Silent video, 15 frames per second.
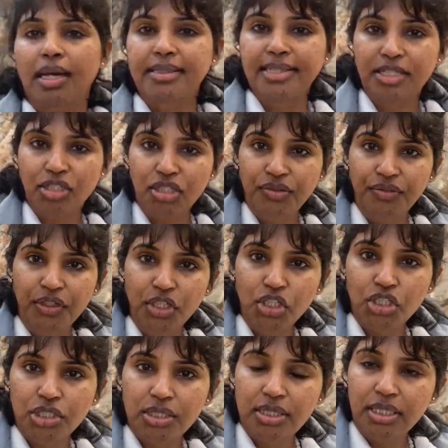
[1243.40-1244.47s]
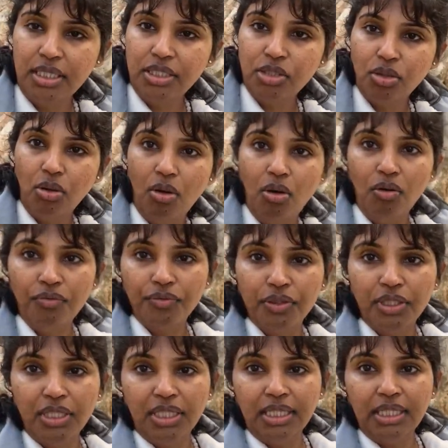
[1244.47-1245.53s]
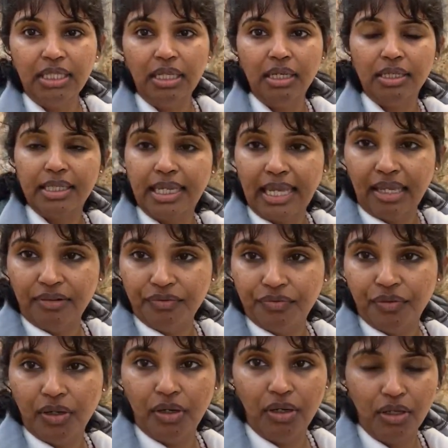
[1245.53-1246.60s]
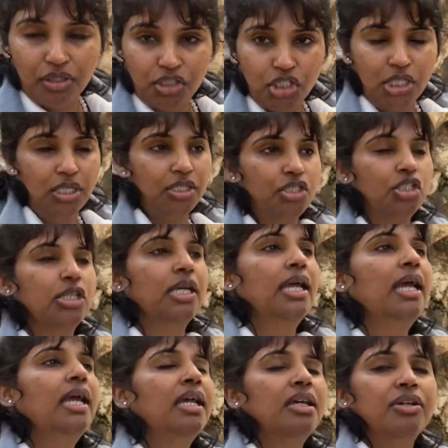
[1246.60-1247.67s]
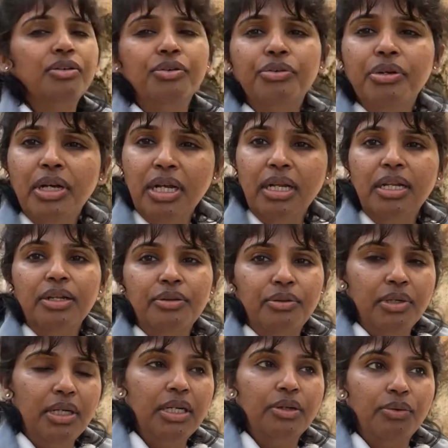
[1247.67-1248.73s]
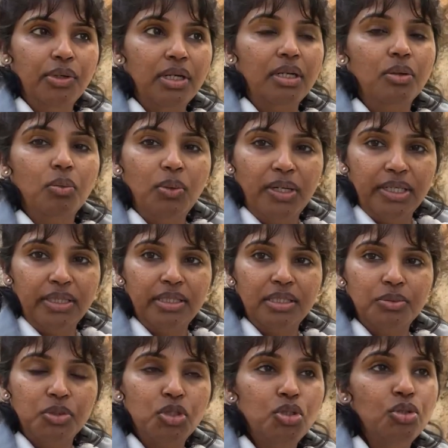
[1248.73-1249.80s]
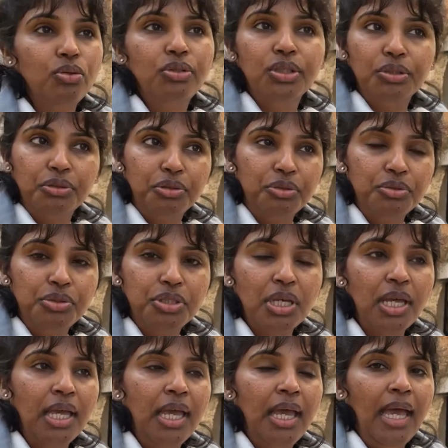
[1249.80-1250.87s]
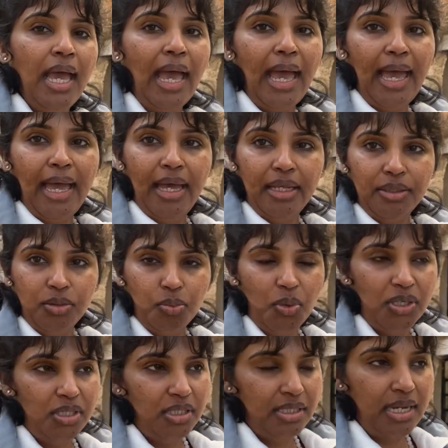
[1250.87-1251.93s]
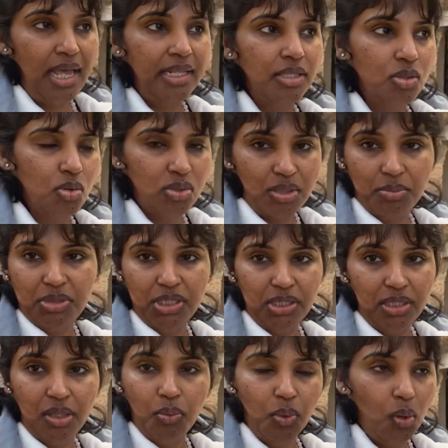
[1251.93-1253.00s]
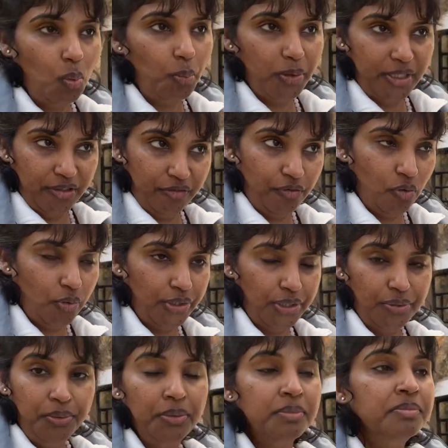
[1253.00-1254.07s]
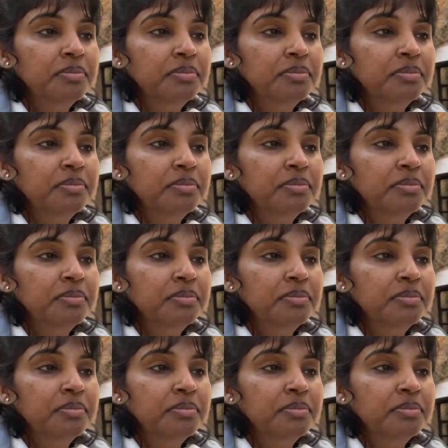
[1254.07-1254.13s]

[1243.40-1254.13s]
guys i just finished the tour of the cave uh, church really really really worth it it was two euros and one of the nuns or somebody here will open it for you